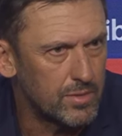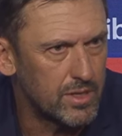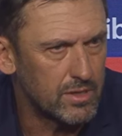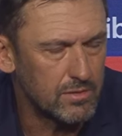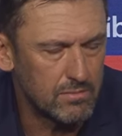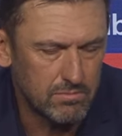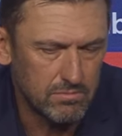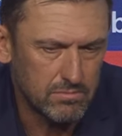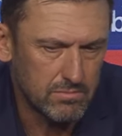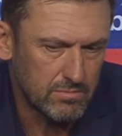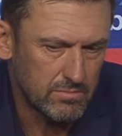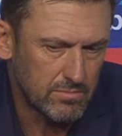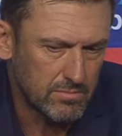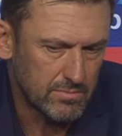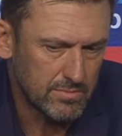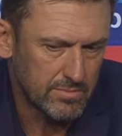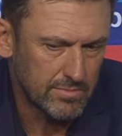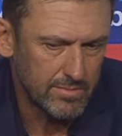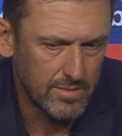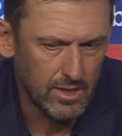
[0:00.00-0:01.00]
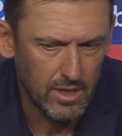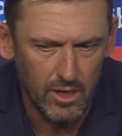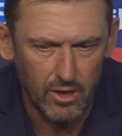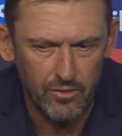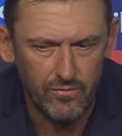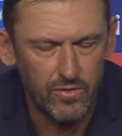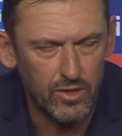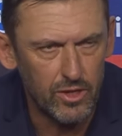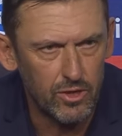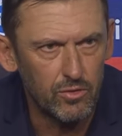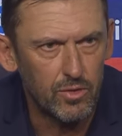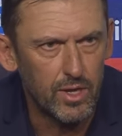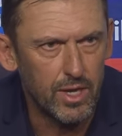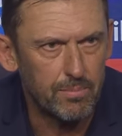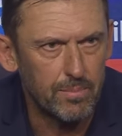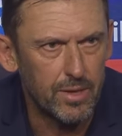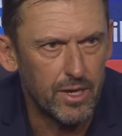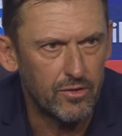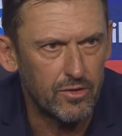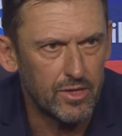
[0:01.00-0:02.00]
but hopefully he'll
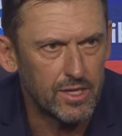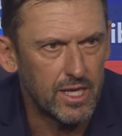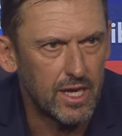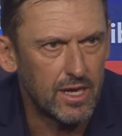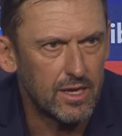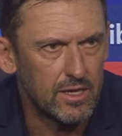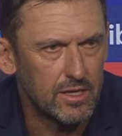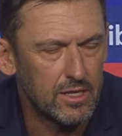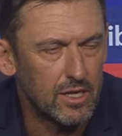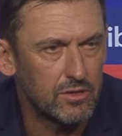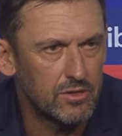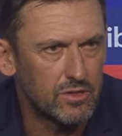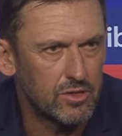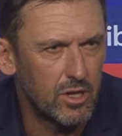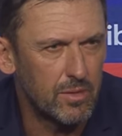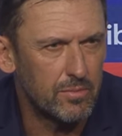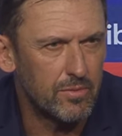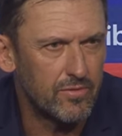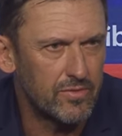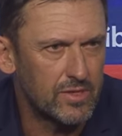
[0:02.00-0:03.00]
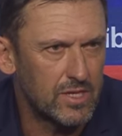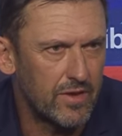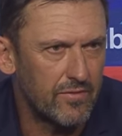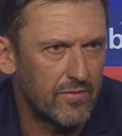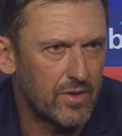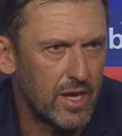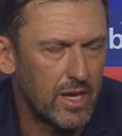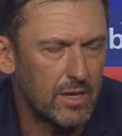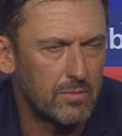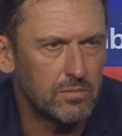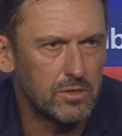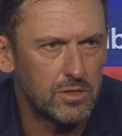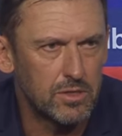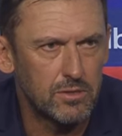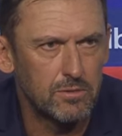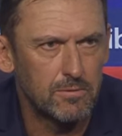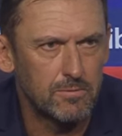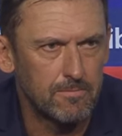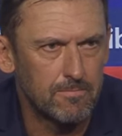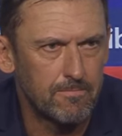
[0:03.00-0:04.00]
get better at that in those type of tough games.